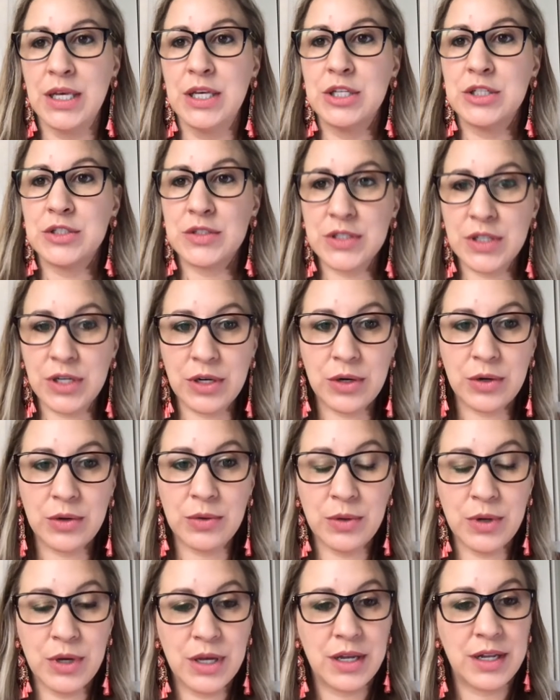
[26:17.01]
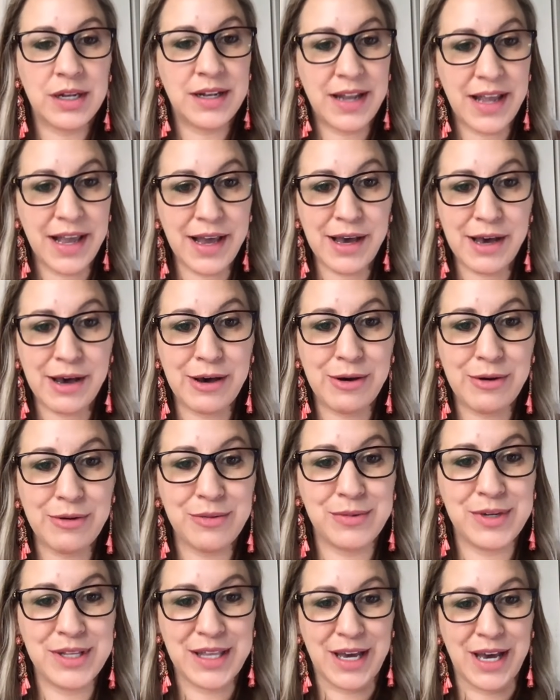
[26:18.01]
So now
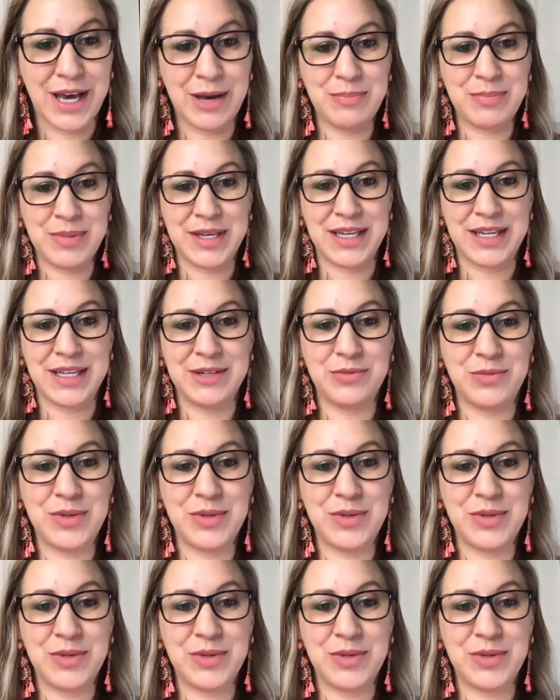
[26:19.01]
with Hopin,